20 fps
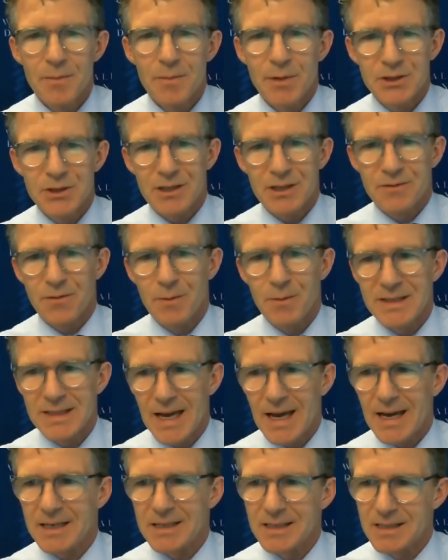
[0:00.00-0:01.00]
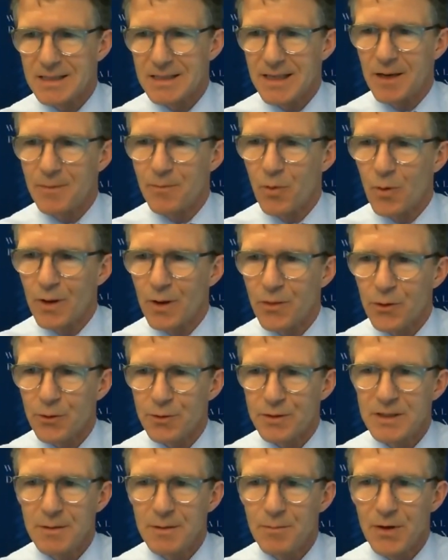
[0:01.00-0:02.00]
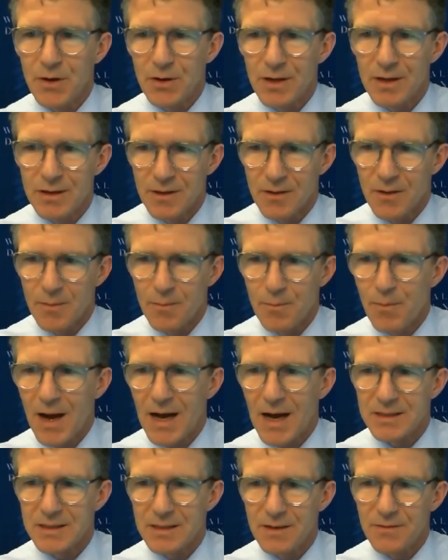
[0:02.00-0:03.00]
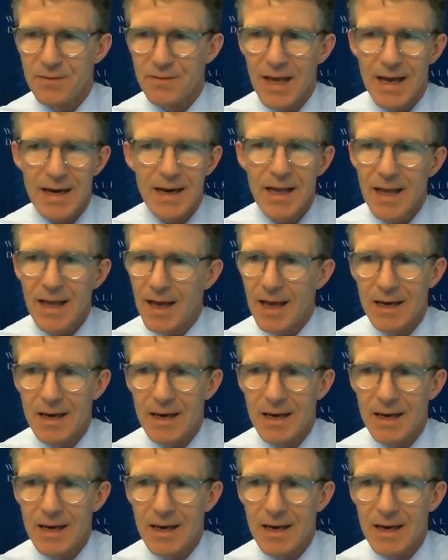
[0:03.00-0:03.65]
But just from a taxes standpoint, 13 billion to the positive net